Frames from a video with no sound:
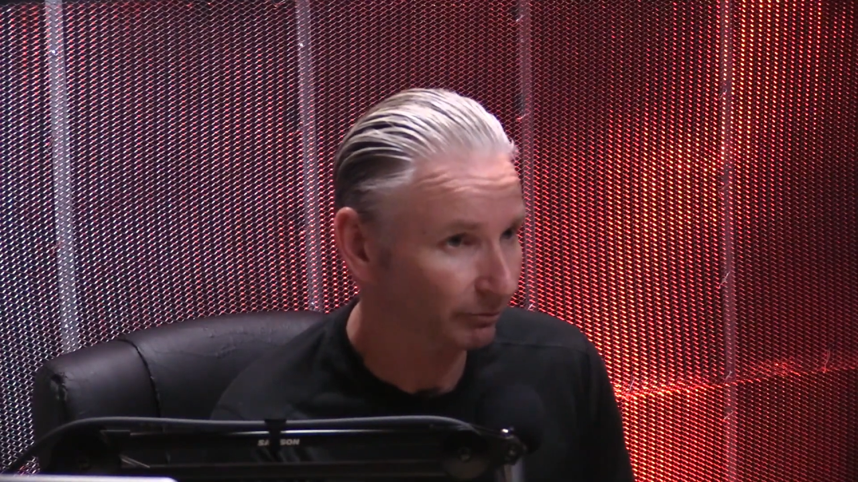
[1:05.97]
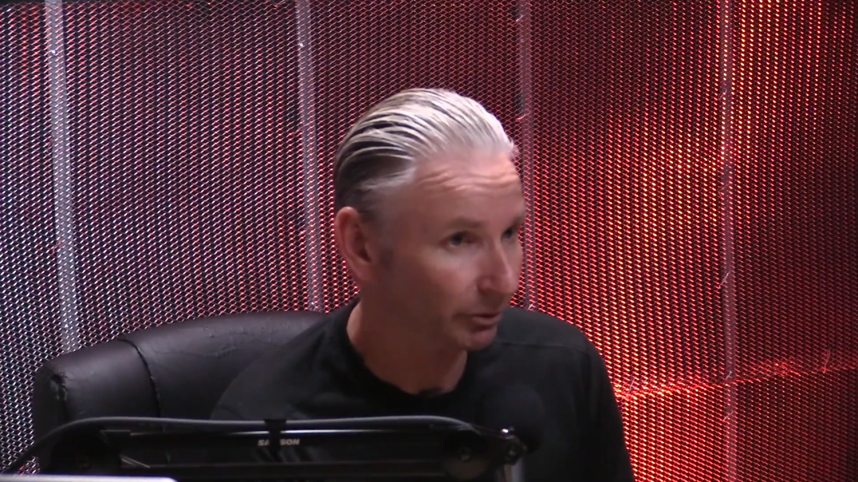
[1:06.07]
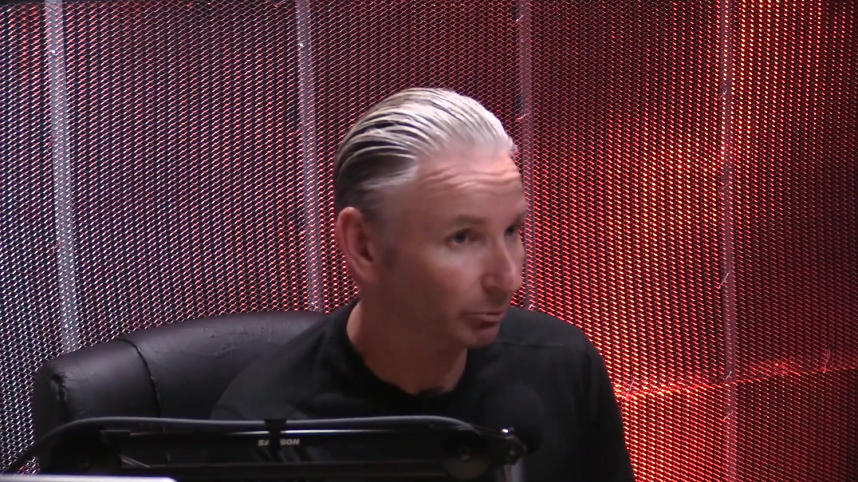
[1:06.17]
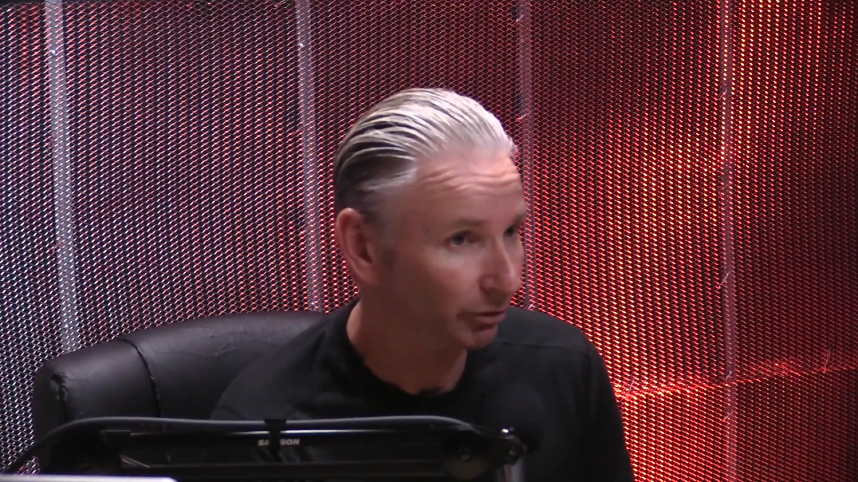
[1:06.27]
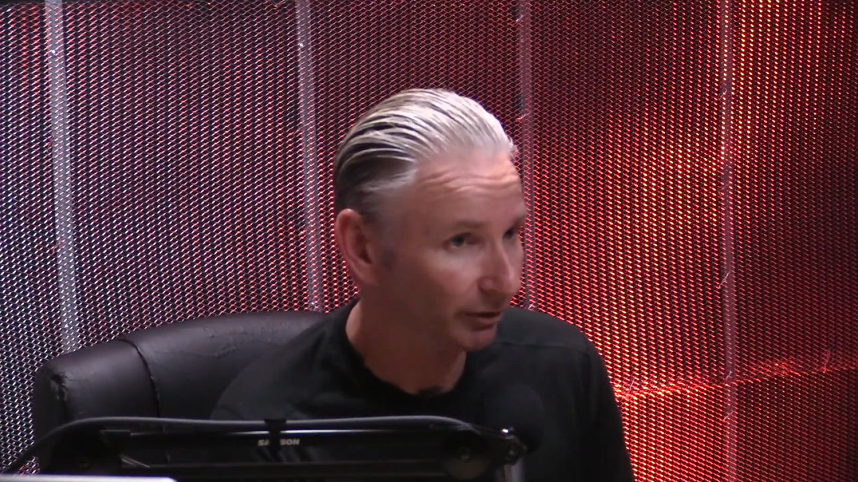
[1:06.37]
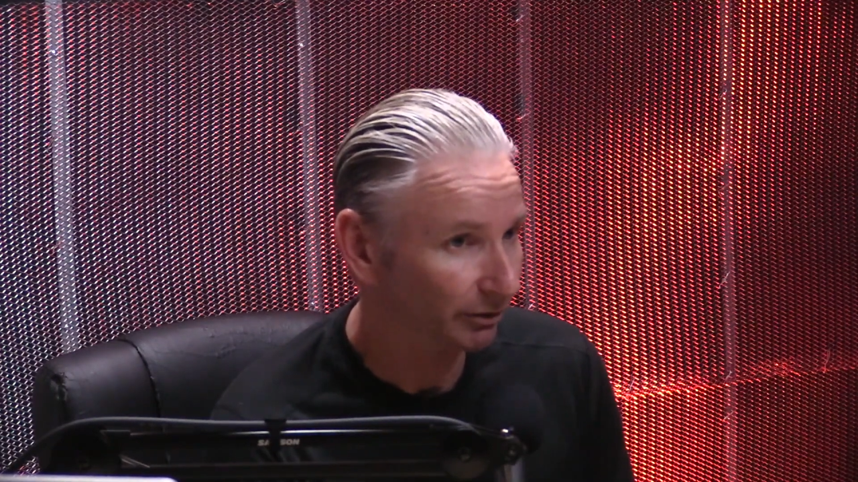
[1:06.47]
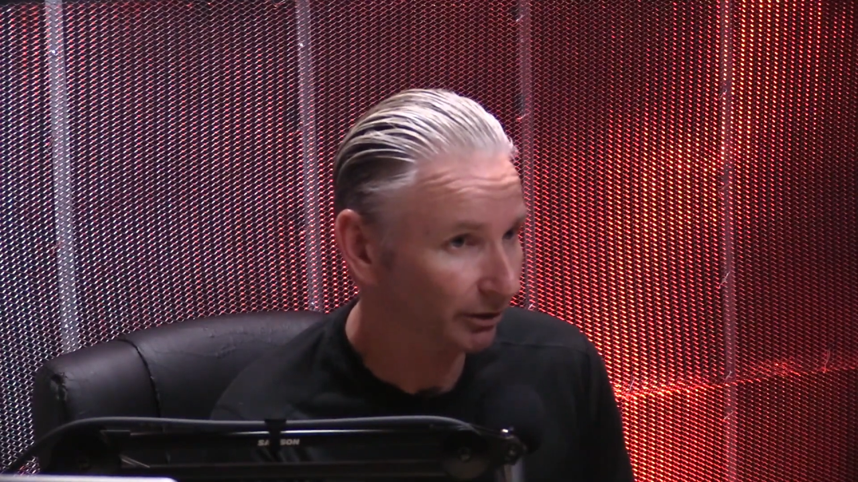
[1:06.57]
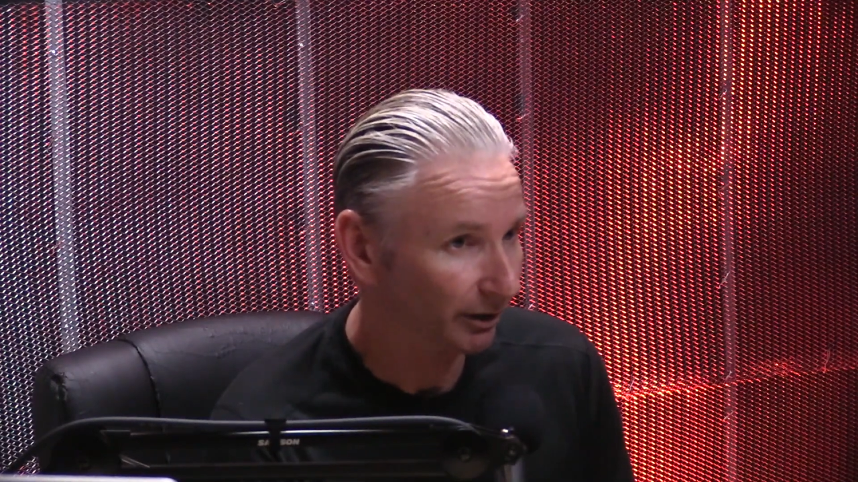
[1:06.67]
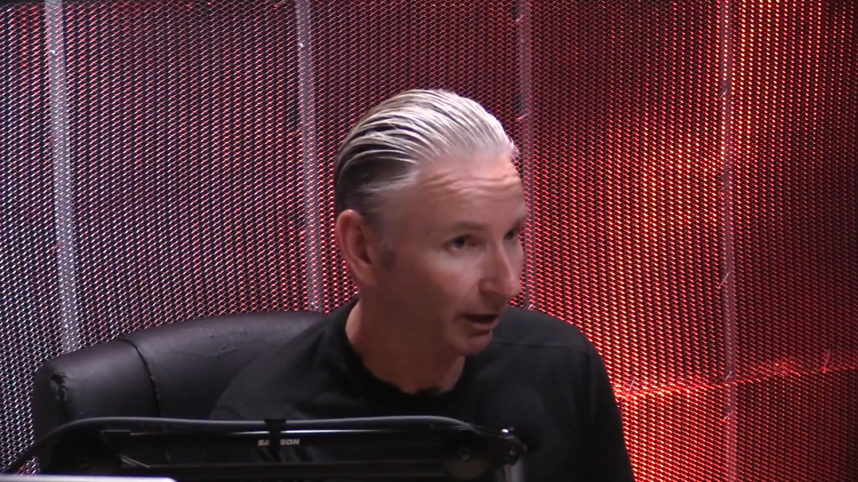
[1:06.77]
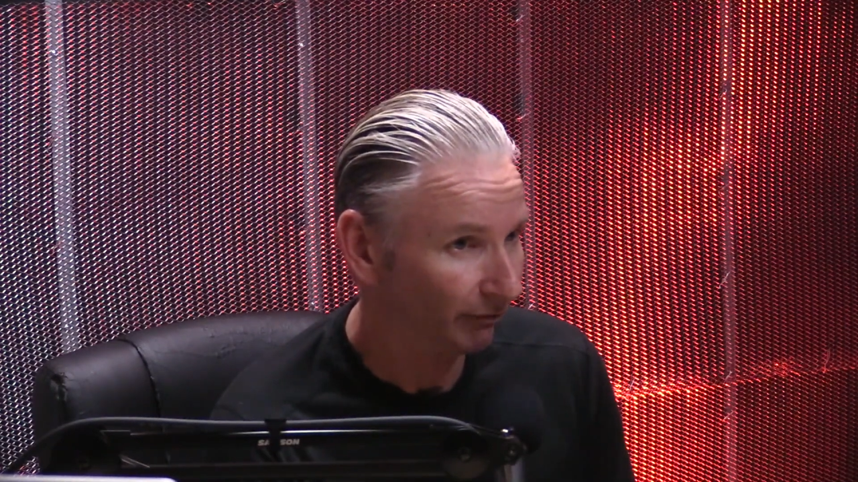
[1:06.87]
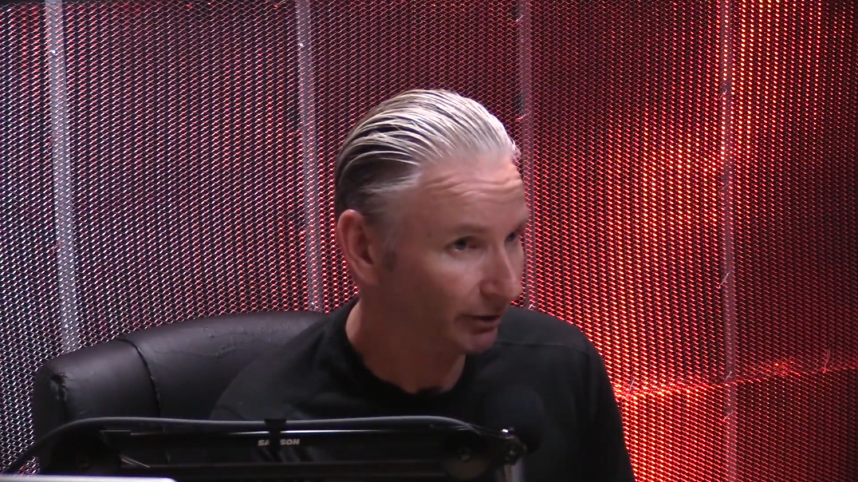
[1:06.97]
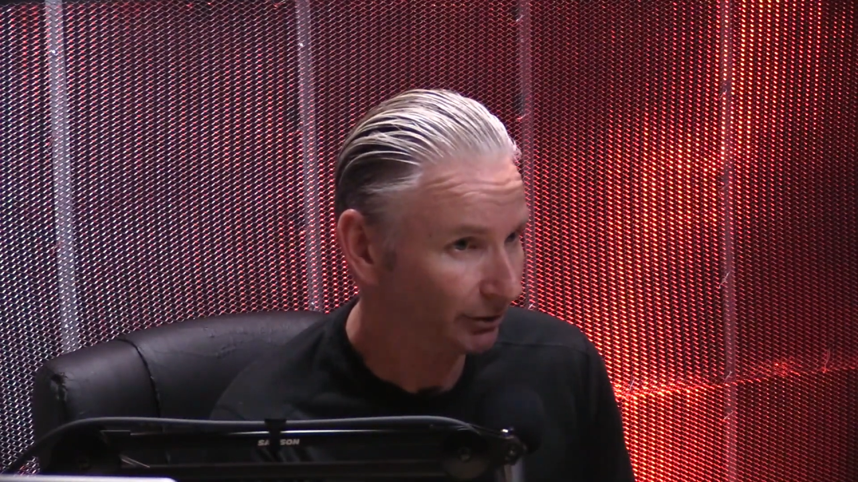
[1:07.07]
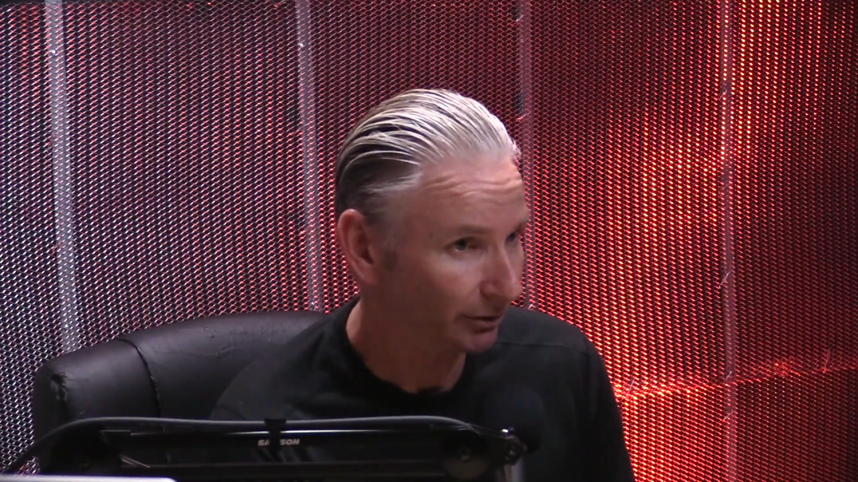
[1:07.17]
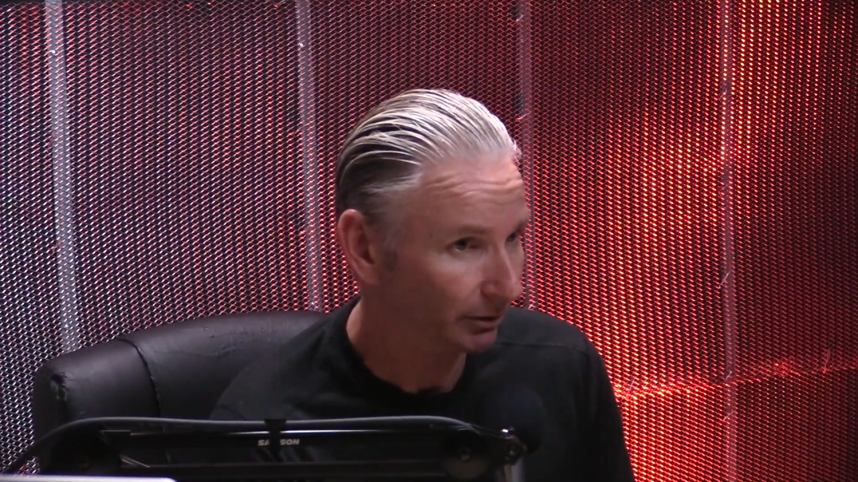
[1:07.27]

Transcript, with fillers: to move into the office.